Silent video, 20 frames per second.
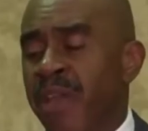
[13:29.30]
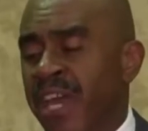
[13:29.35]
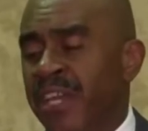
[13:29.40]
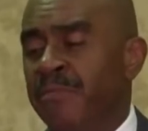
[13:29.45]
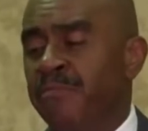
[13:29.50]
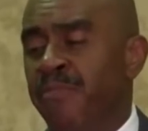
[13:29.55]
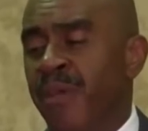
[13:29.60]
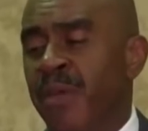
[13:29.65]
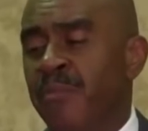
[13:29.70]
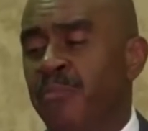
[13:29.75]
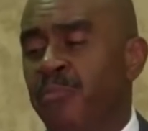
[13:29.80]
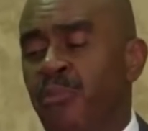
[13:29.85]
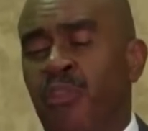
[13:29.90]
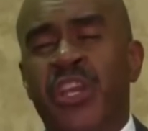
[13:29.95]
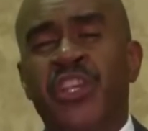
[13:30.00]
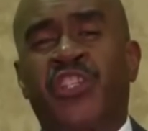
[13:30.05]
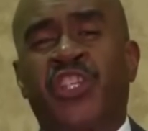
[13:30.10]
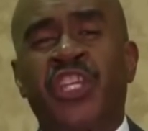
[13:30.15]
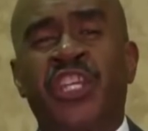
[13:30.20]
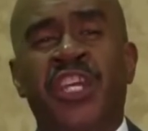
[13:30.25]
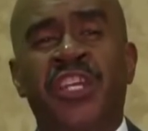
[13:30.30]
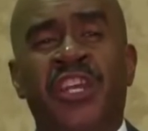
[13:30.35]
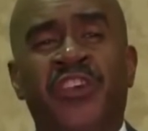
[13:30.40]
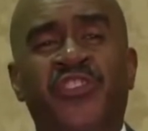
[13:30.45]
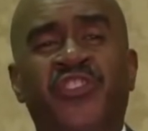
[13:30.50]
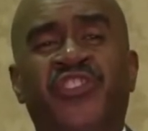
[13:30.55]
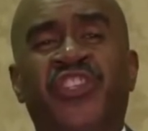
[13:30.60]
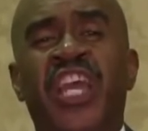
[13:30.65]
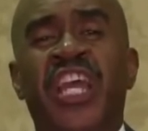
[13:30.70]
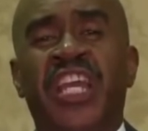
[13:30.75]
men been preaching in the
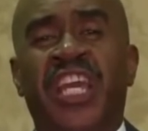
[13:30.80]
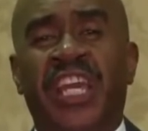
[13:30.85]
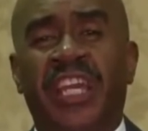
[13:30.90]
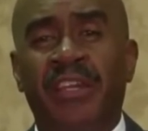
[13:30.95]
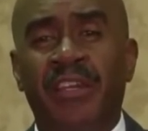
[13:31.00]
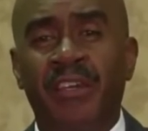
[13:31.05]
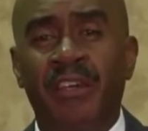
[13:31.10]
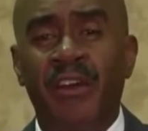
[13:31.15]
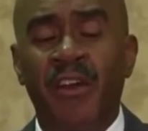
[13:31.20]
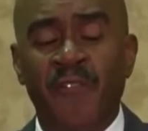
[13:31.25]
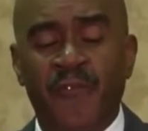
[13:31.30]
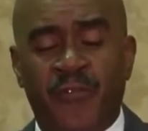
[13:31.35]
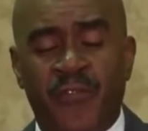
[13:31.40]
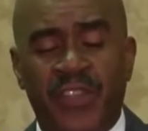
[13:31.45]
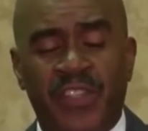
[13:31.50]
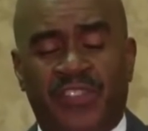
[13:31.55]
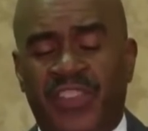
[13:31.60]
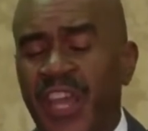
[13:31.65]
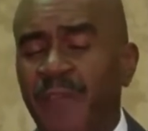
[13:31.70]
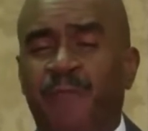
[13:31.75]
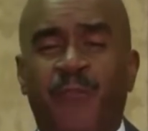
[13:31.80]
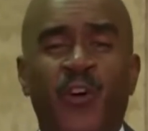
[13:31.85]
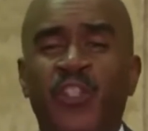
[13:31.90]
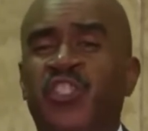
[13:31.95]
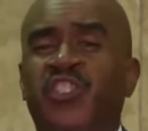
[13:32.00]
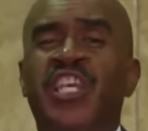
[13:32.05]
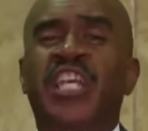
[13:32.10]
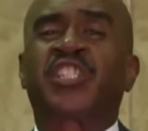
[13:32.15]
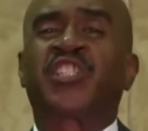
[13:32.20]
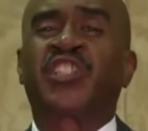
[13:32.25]
city for
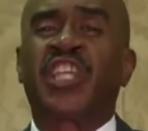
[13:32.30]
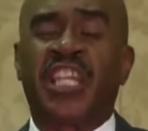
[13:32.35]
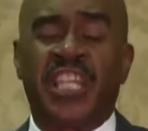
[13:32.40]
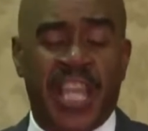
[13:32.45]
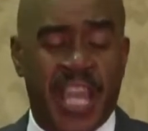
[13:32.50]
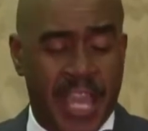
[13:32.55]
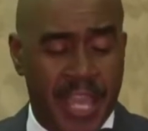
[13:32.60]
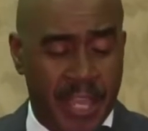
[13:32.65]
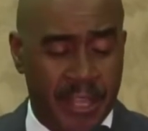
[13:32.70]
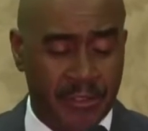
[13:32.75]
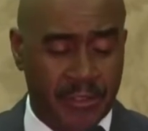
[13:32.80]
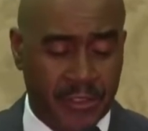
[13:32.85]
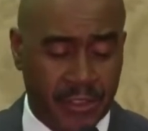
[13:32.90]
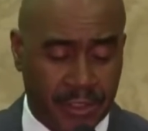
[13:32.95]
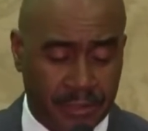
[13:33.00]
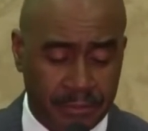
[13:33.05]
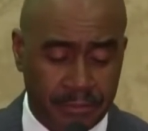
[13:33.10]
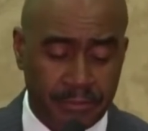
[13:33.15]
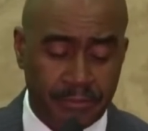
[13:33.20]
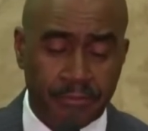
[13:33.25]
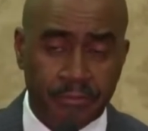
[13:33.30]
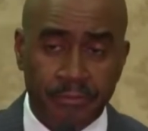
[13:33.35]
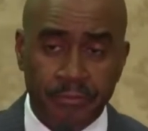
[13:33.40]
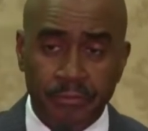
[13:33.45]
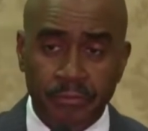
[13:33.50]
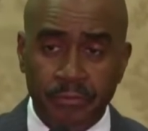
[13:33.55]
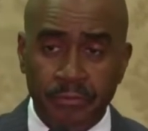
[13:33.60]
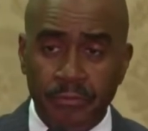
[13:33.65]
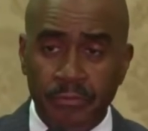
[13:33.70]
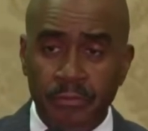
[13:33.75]
60 years. That's right.
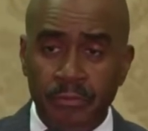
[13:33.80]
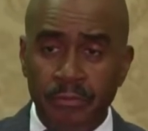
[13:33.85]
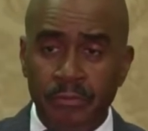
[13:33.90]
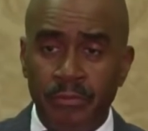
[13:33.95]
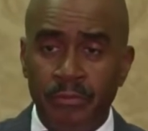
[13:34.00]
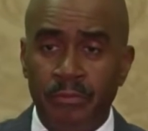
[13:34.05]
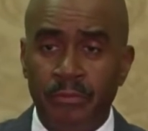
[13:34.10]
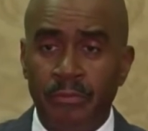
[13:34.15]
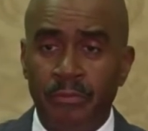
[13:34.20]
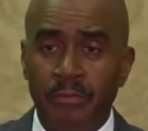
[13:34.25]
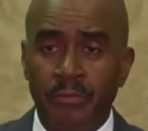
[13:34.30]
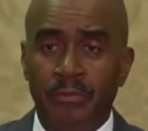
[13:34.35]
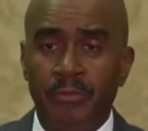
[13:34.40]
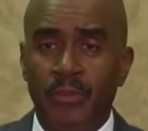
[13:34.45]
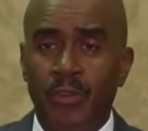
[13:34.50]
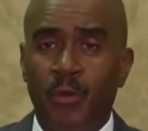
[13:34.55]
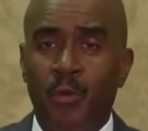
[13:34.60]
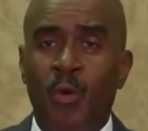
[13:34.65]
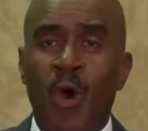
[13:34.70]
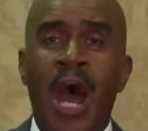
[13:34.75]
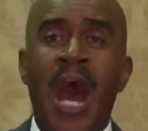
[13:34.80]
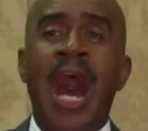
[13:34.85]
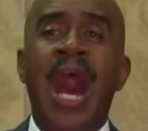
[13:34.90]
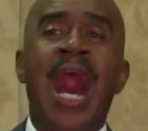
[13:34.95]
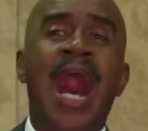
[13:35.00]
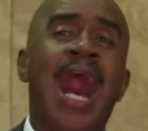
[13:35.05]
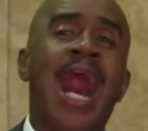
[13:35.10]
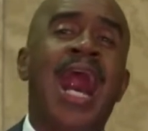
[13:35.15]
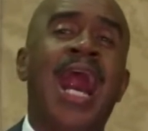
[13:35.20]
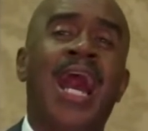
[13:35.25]

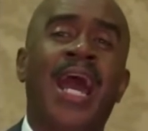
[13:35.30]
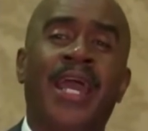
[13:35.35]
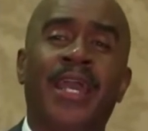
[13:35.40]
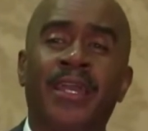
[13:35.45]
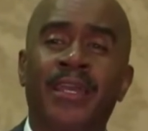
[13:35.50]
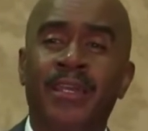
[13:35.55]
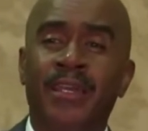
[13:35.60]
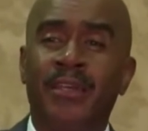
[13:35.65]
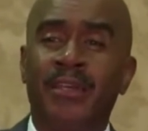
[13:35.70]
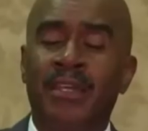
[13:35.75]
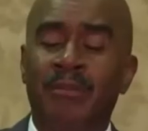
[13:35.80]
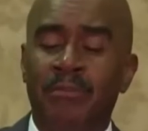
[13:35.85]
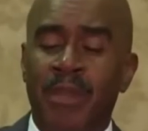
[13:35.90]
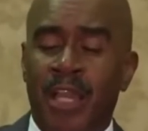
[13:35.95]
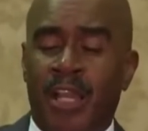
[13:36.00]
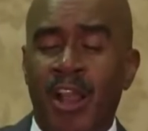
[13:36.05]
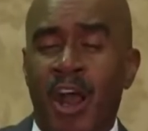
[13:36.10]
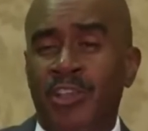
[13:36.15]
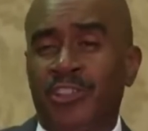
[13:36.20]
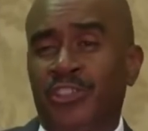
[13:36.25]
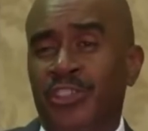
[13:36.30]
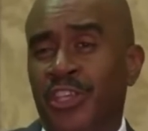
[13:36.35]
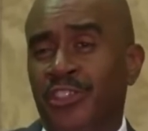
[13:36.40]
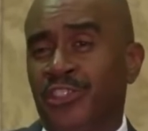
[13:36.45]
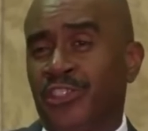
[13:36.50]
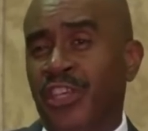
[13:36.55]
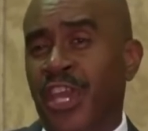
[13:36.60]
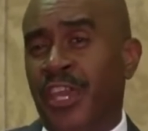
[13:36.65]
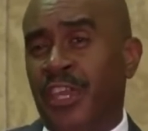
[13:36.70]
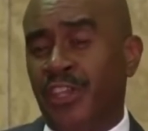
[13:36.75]
Why? Because
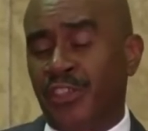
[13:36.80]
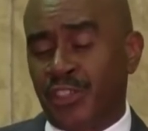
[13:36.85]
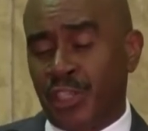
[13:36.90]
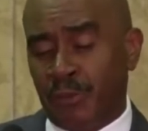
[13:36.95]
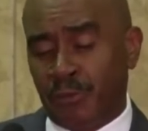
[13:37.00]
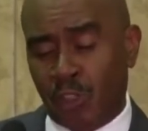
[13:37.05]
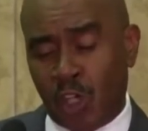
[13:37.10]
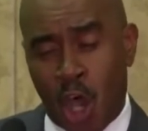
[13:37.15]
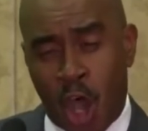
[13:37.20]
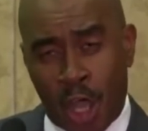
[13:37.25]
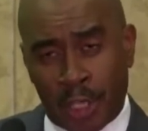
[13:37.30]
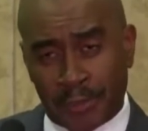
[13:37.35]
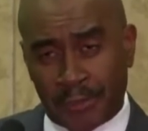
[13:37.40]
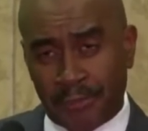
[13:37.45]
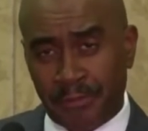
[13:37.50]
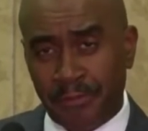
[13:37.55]
this thing is of God.